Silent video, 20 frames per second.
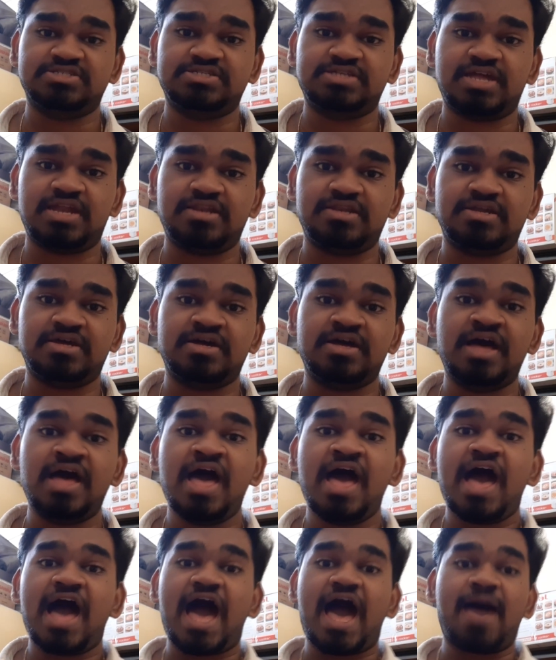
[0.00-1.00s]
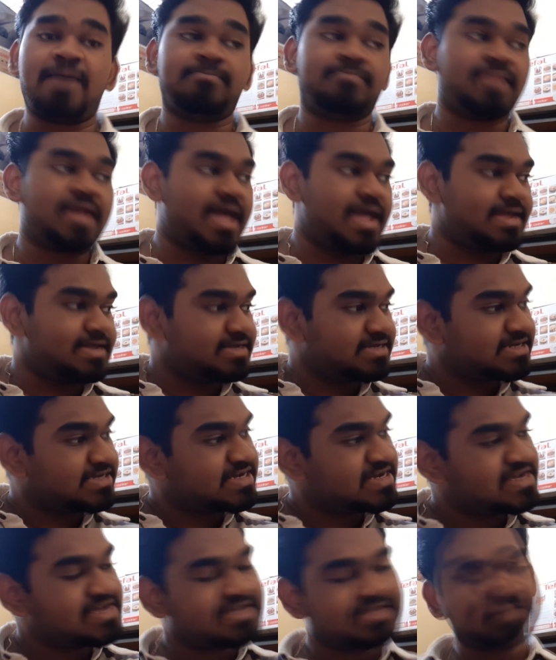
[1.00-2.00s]
center. I'm like,
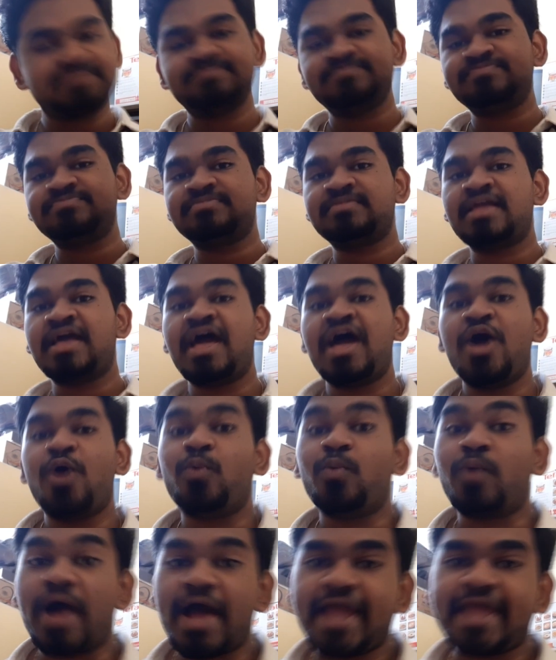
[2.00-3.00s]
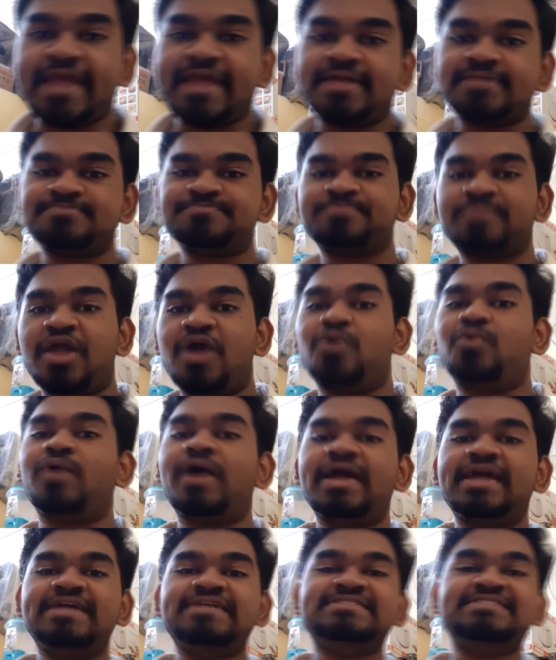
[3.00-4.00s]
why?
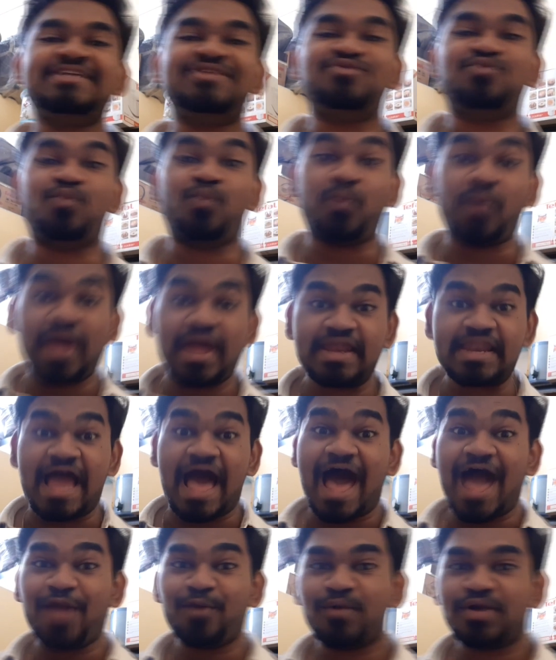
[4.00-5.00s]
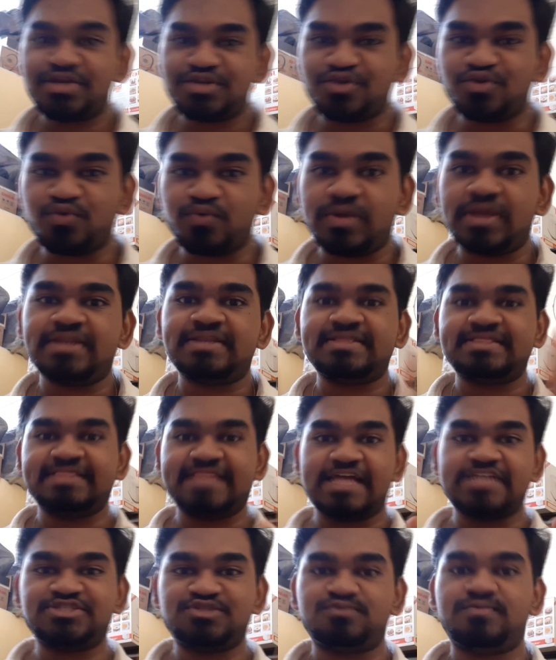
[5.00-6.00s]
Why is it when I want to do it,
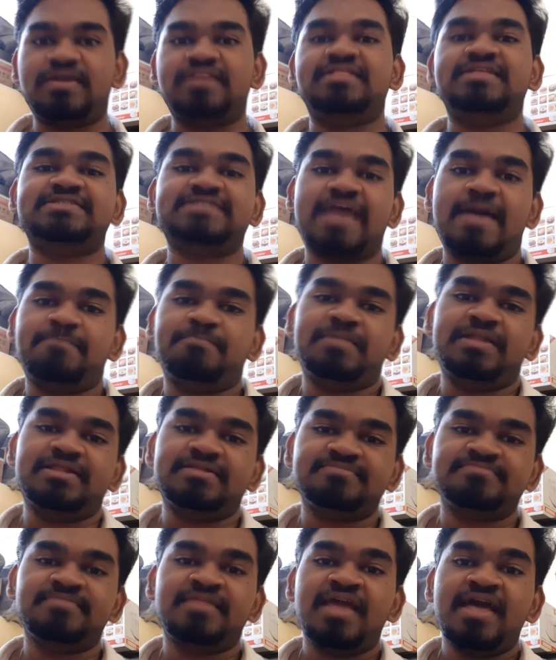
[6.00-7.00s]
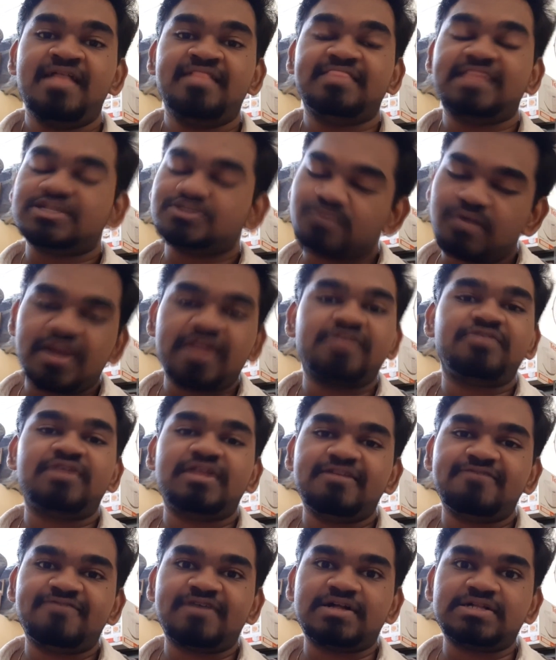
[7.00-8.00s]
that's when this happened? That's what I
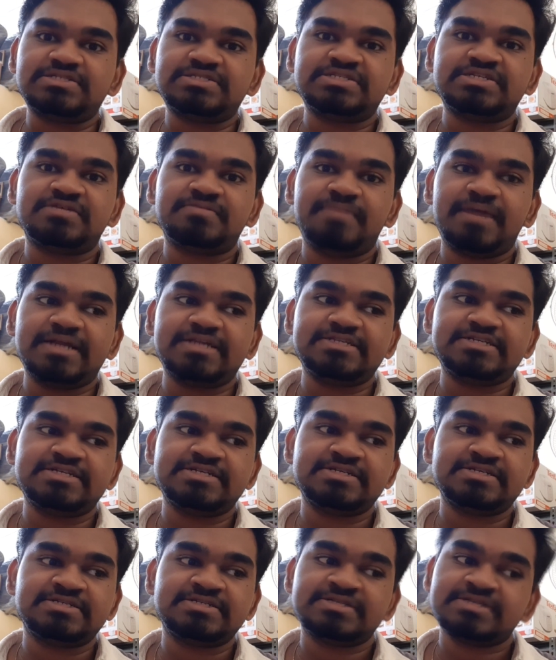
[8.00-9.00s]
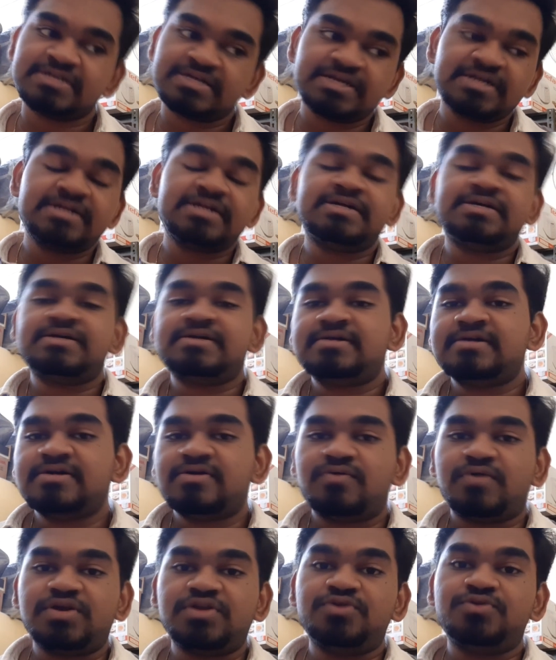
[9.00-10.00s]
really felt. But
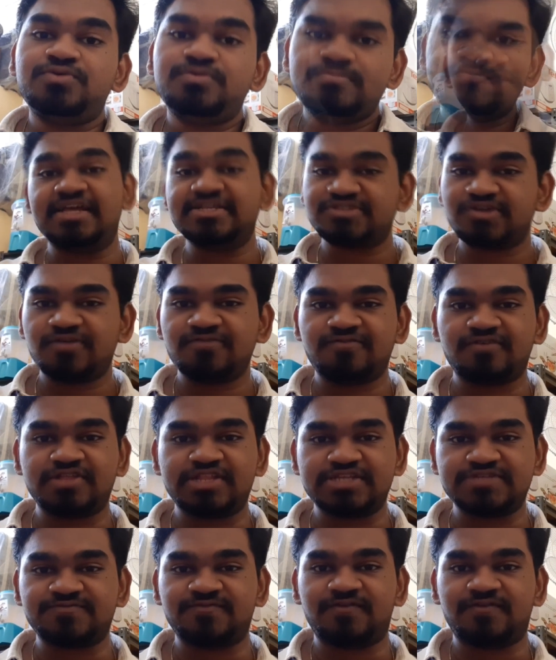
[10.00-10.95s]
what to do? That's all for this